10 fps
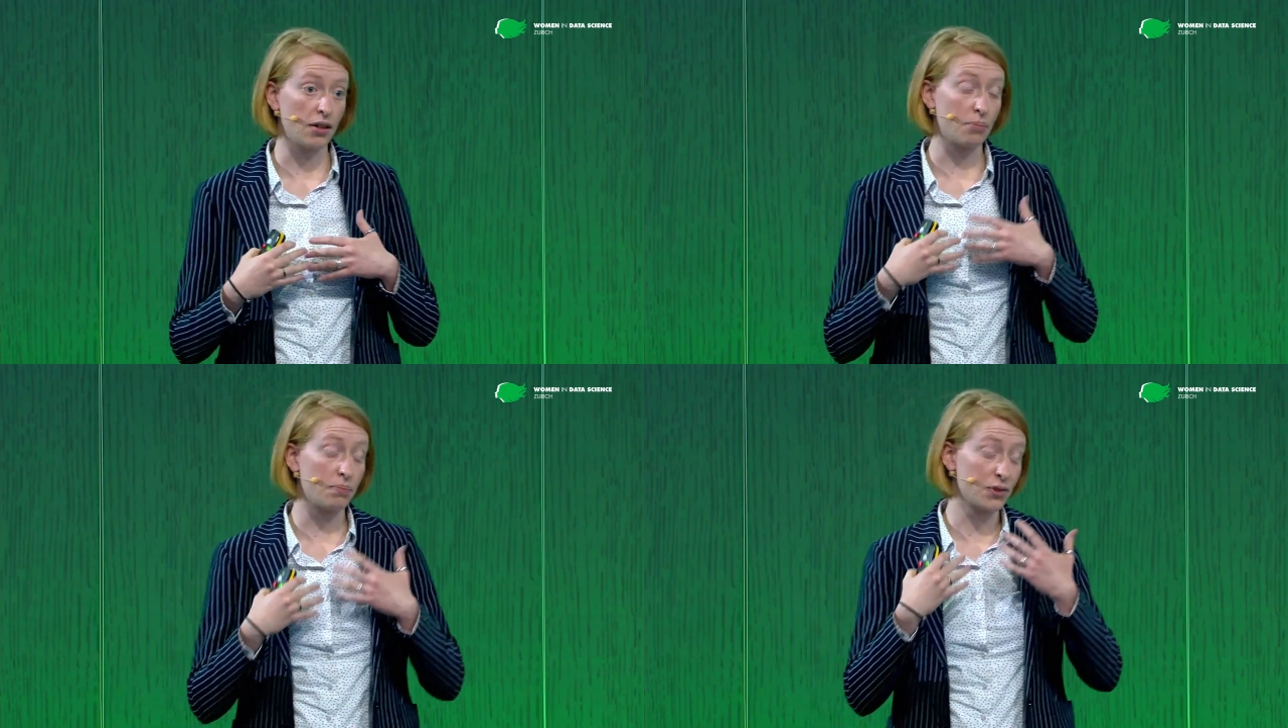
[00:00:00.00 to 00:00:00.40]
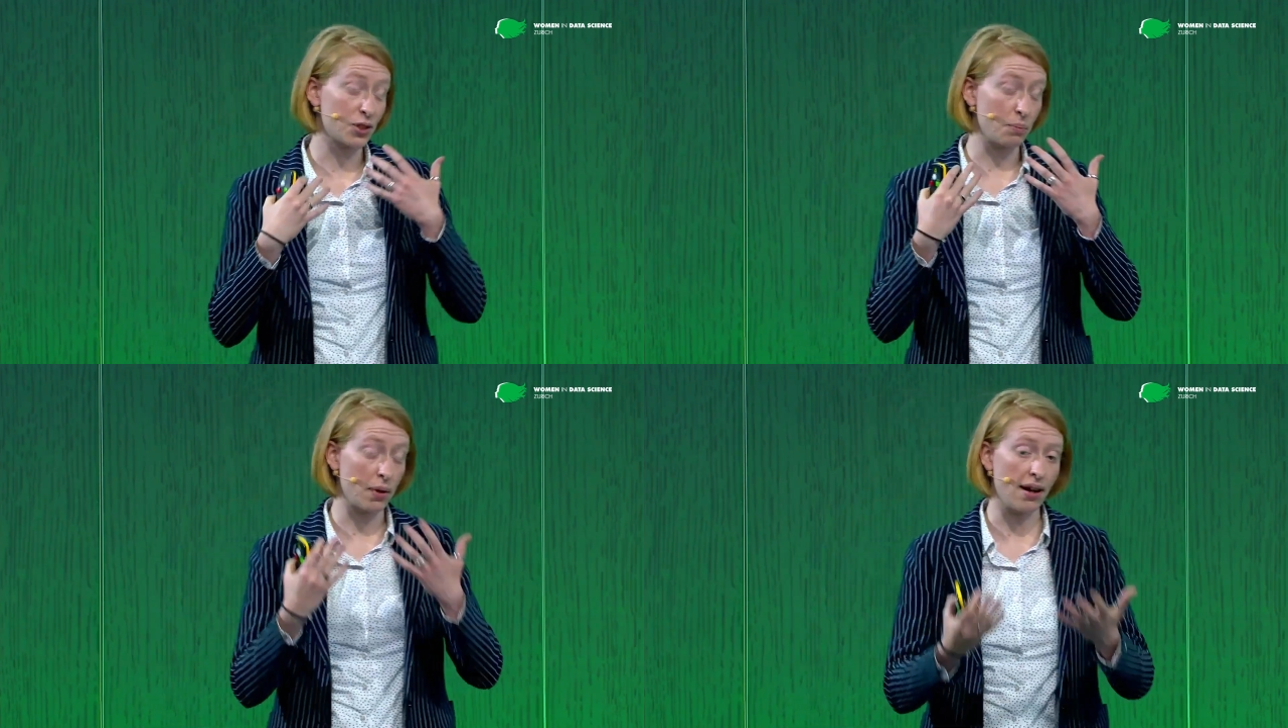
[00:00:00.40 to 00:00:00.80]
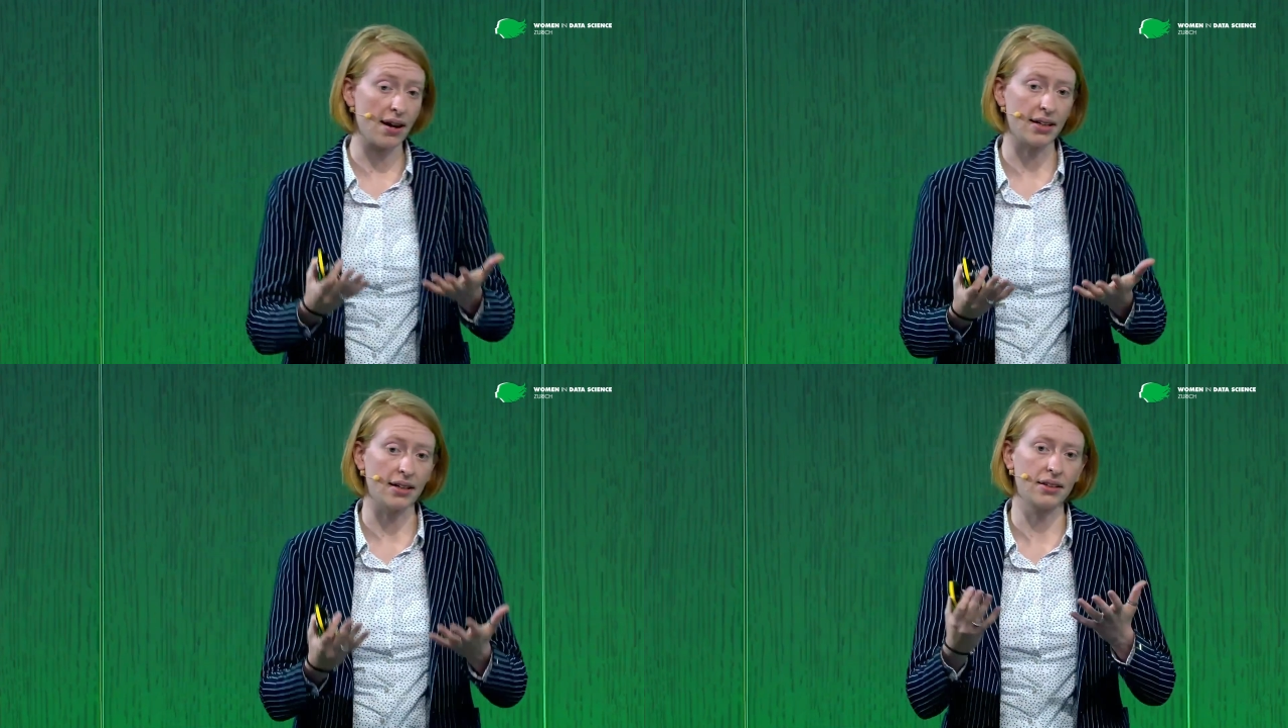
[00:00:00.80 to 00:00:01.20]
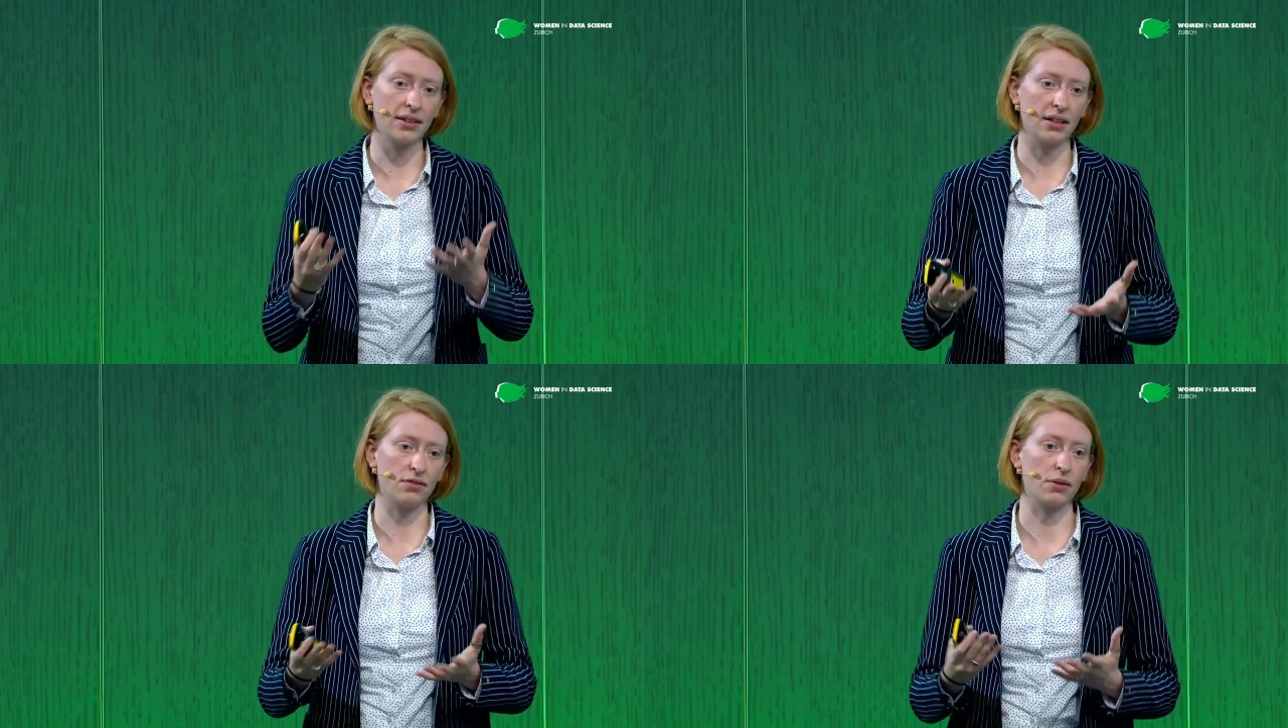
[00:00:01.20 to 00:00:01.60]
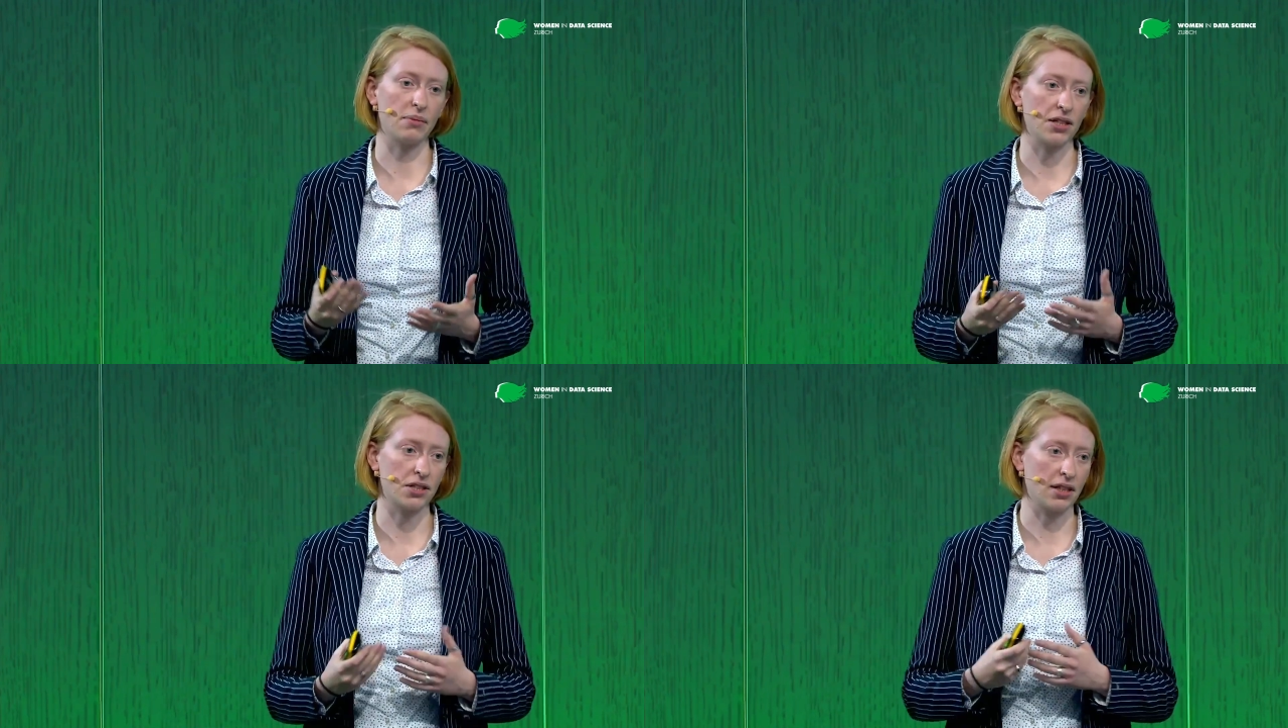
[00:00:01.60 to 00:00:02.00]
uh, supply the
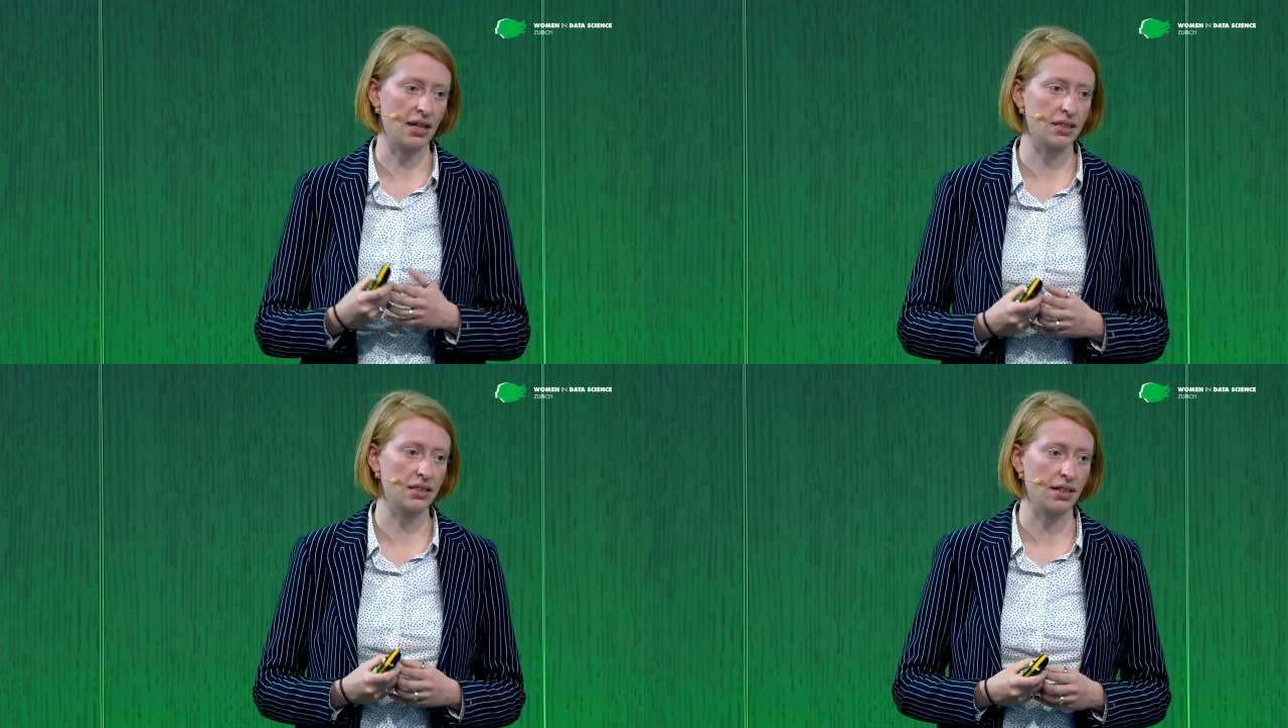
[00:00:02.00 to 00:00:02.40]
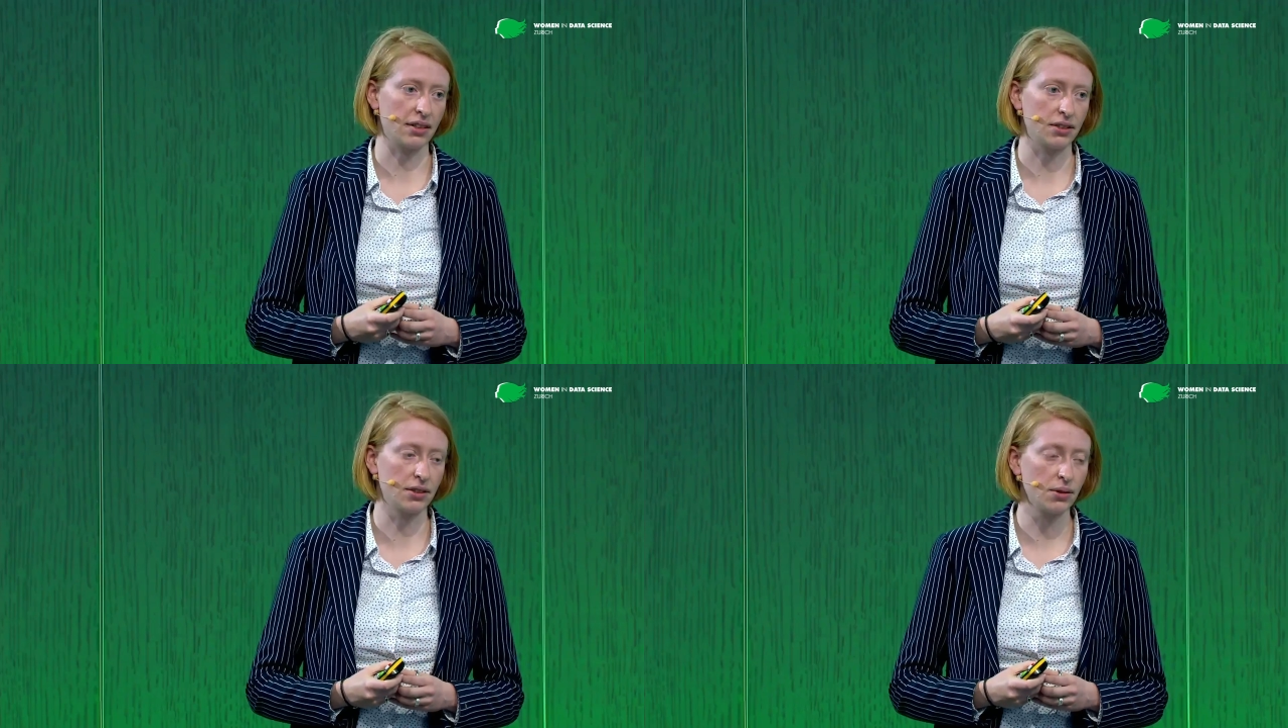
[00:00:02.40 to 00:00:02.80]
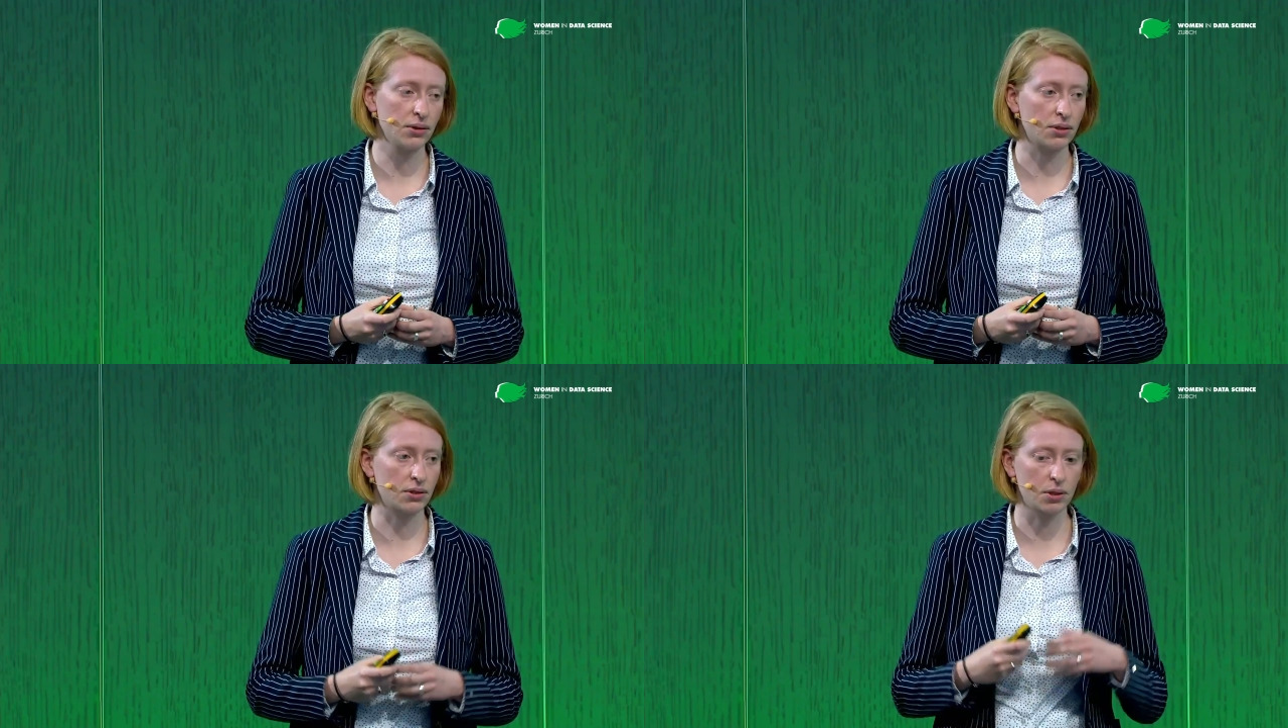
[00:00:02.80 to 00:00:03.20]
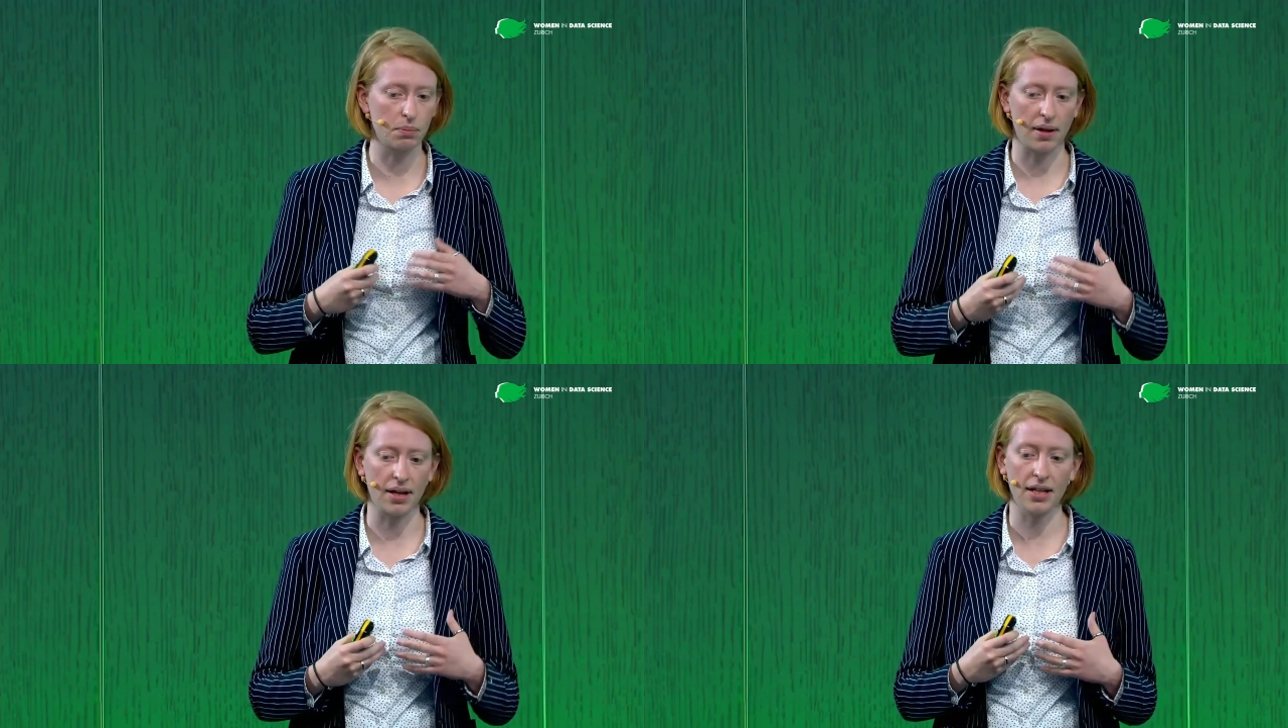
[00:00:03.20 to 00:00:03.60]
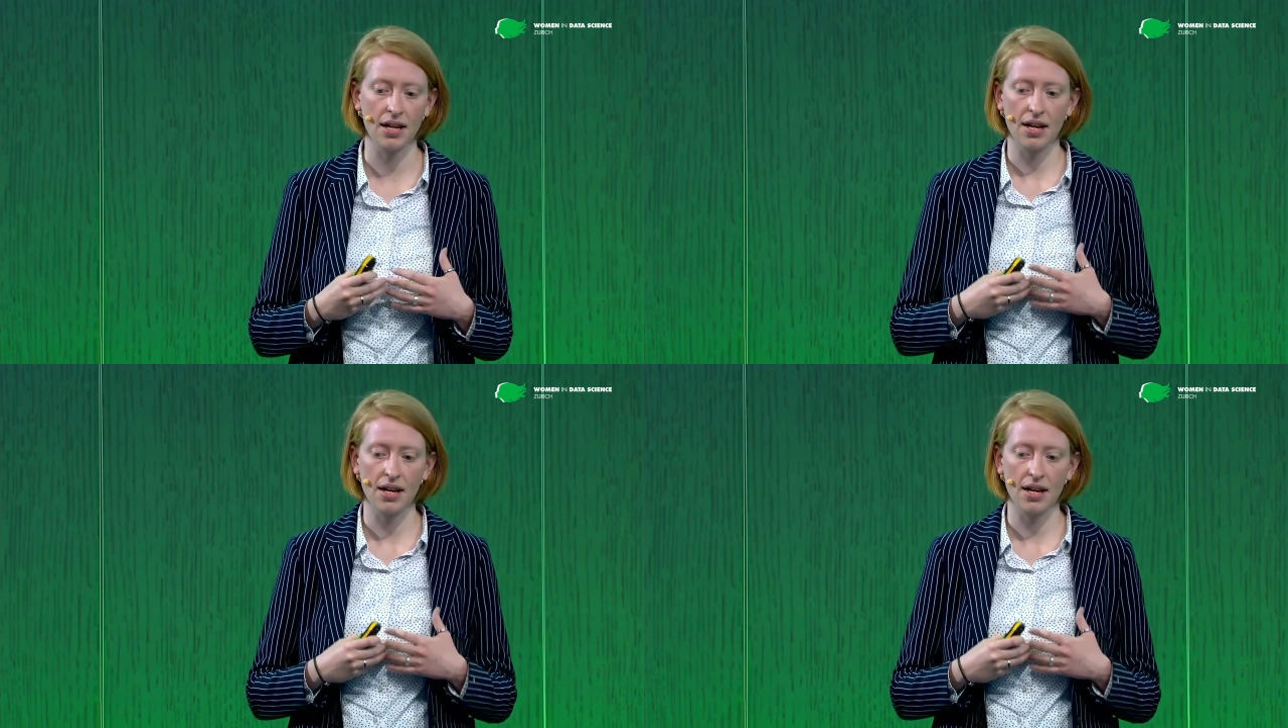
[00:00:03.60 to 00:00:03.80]
information necessary to do so, supply